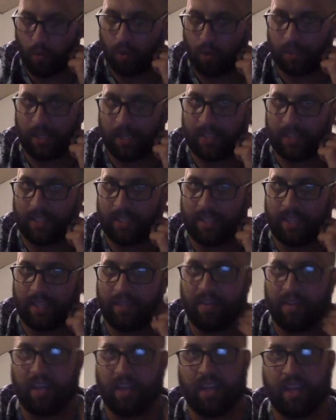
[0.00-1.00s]

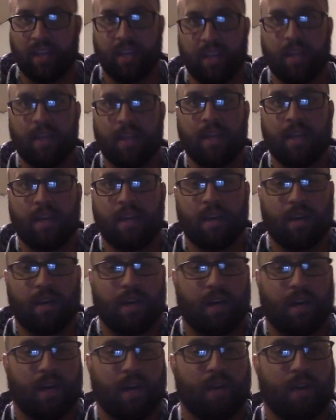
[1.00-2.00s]
sensitivity
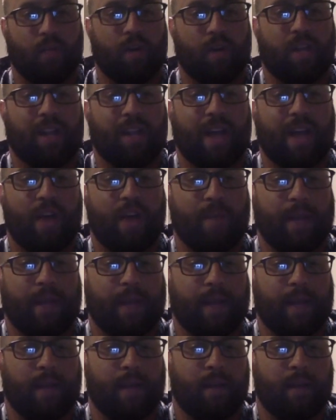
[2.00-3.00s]
will allow
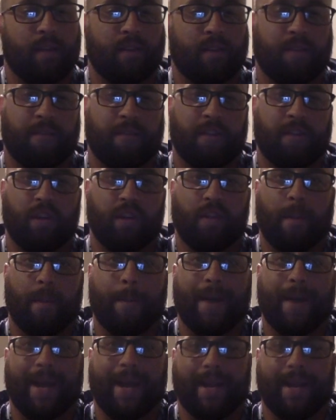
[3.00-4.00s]
me to feel the
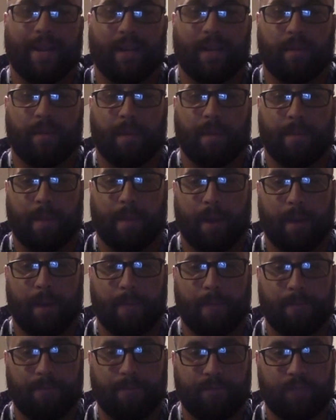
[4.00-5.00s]
bite a little bit better.
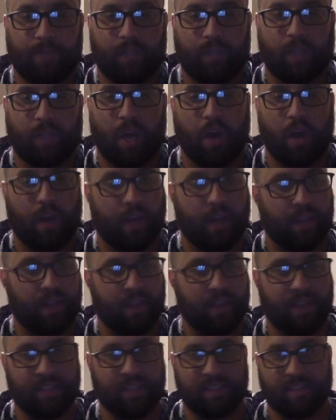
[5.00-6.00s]
So, and then
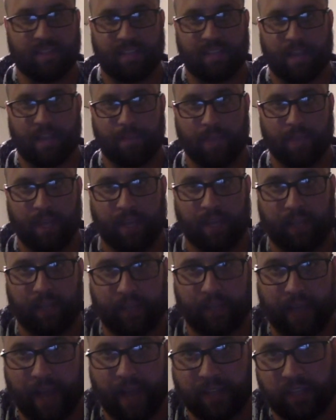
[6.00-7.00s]
this is the same thing.
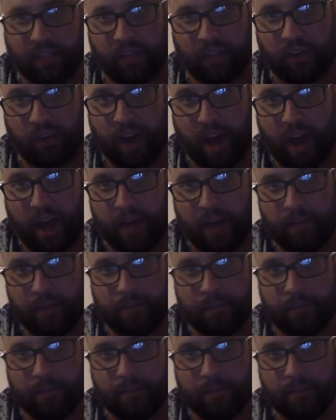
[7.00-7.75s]
Cashian rod,